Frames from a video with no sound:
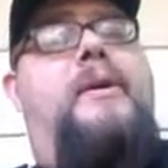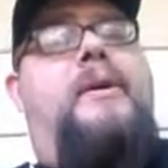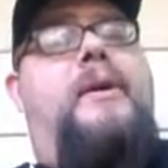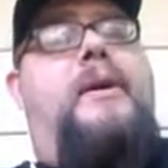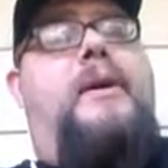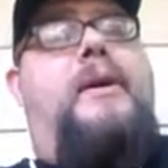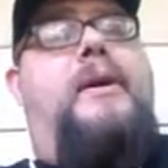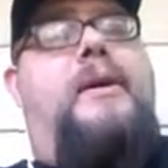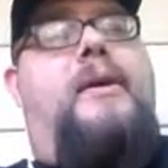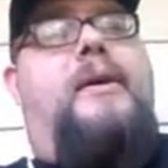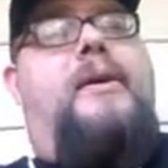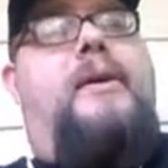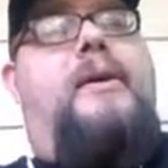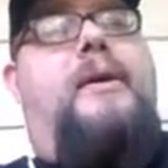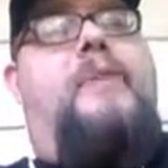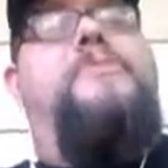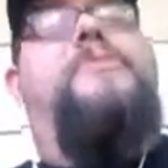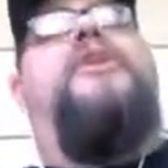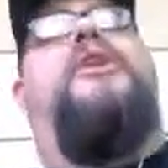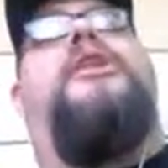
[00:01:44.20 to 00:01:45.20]

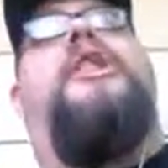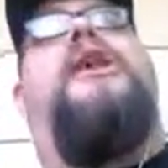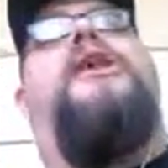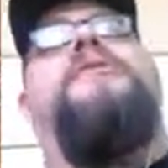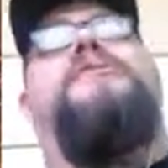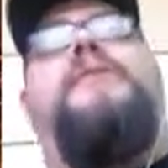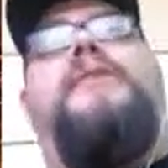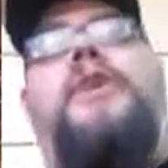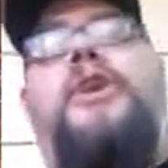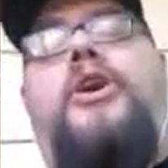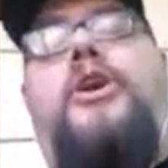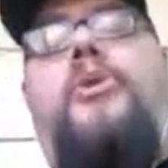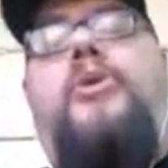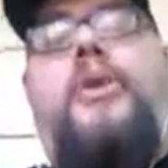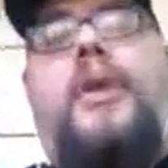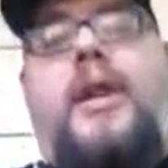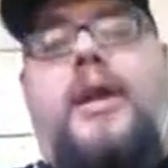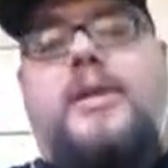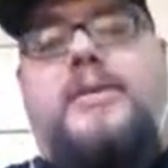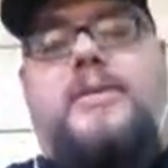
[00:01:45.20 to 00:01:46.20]
was a closet, a coat
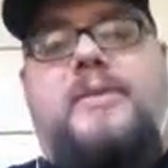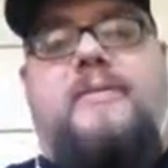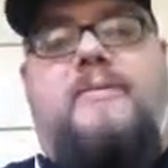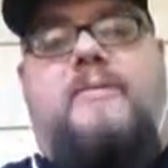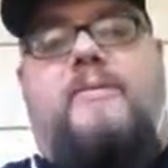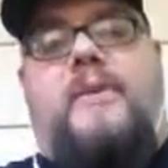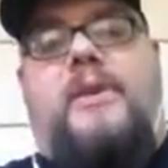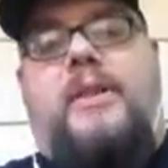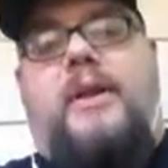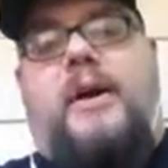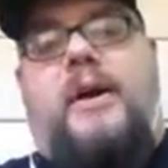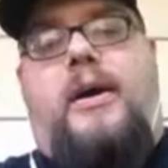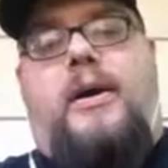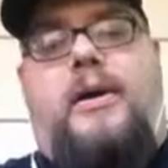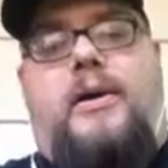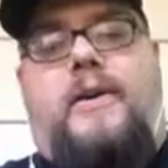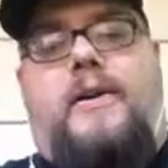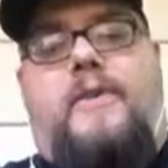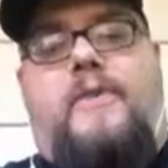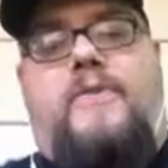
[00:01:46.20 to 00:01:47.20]
closet, full
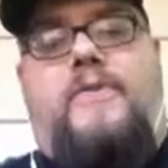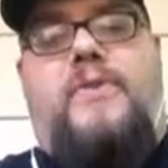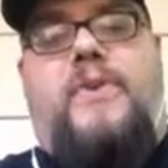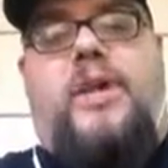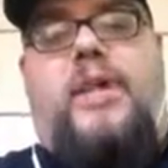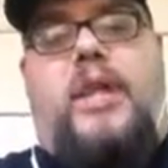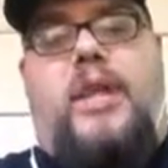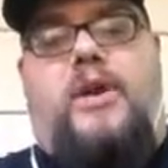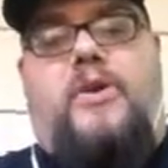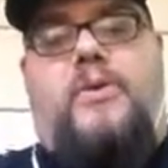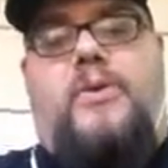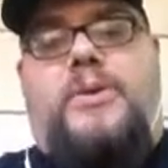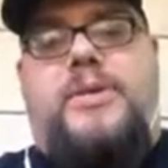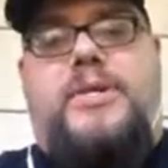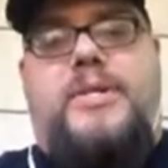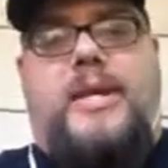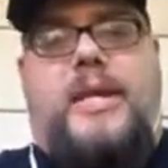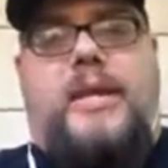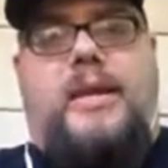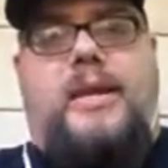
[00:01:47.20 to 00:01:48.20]
of
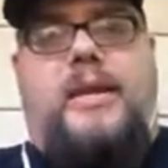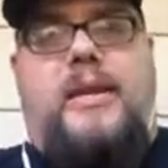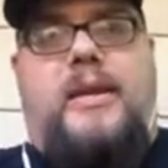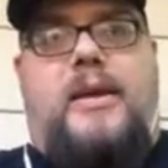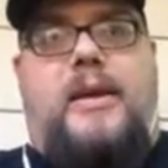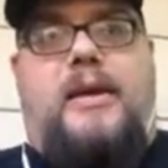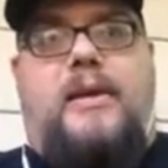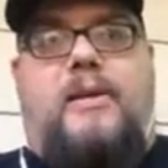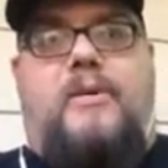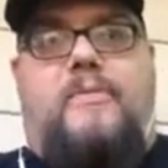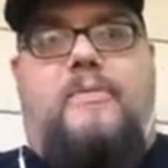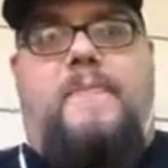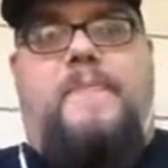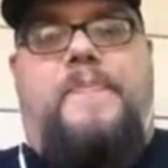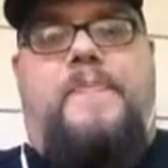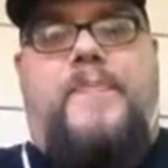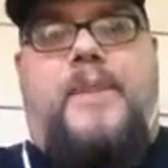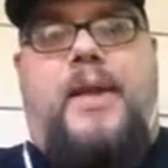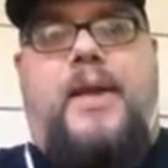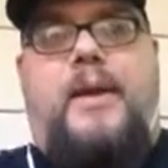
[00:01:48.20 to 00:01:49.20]
cloaks and
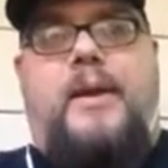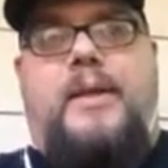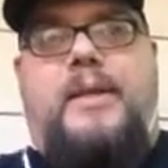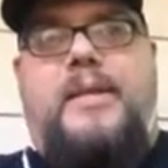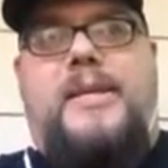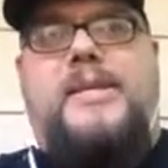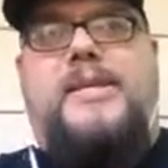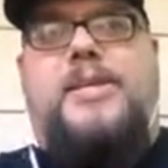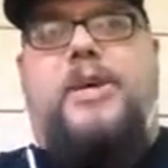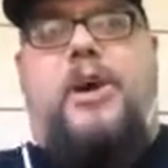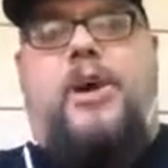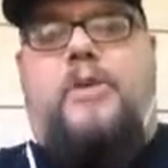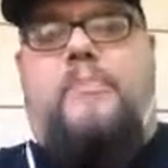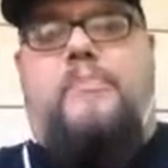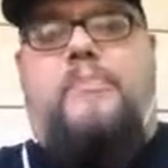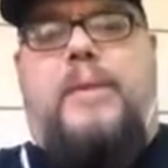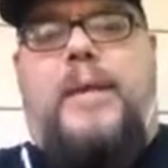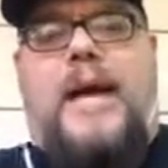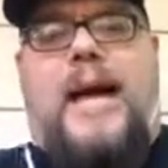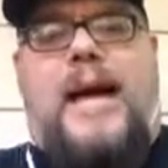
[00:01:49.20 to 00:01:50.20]
these dark
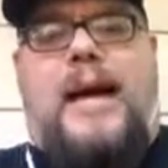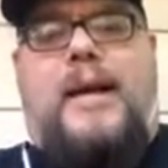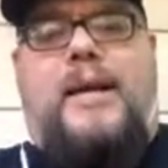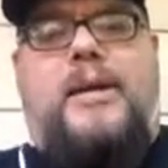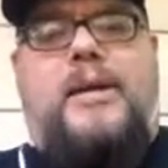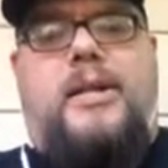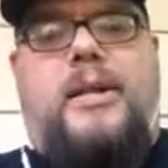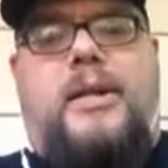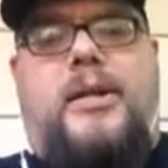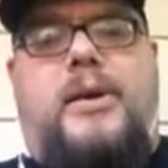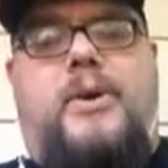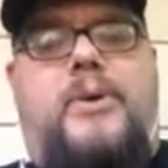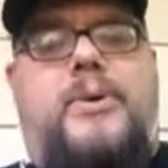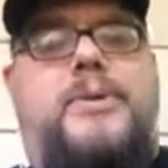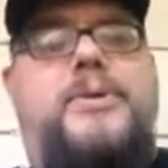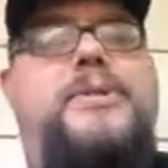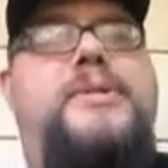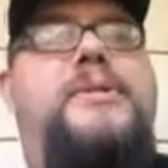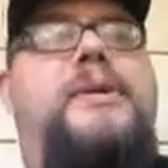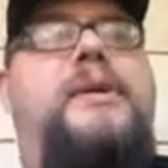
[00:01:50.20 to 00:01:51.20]
black
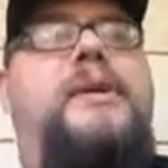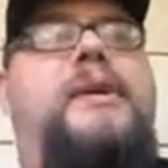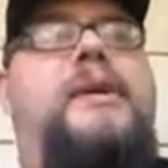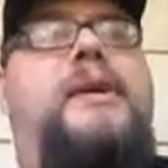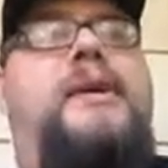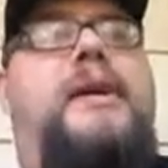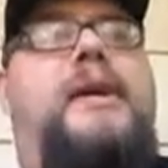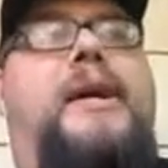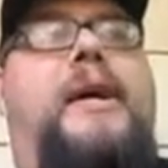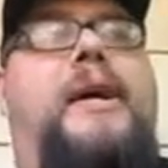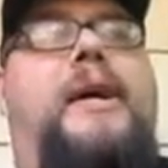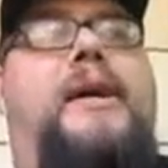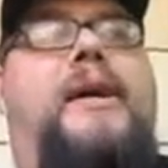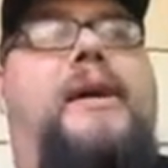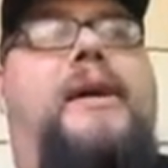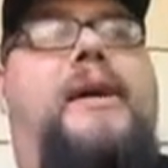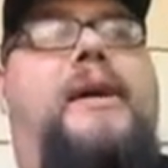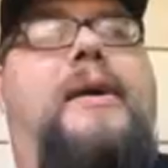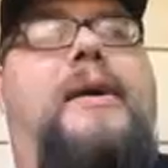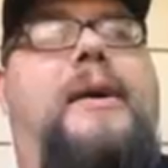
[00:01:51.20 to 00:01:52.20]
cloaks. And
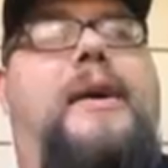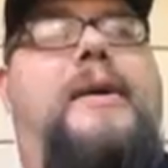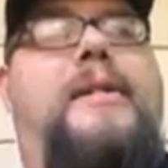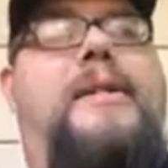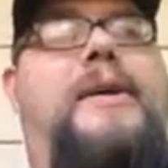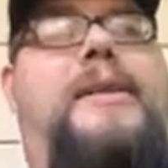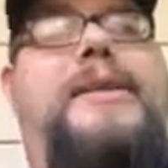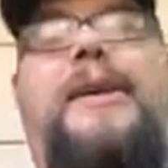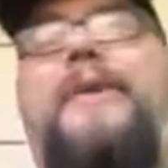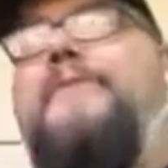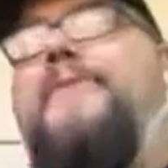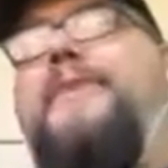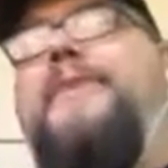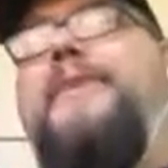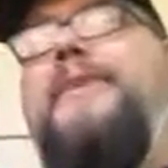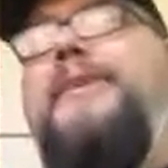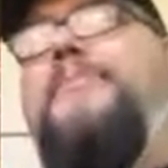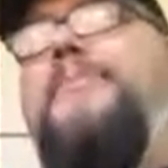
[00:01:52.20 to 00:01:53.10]
I think they felt a little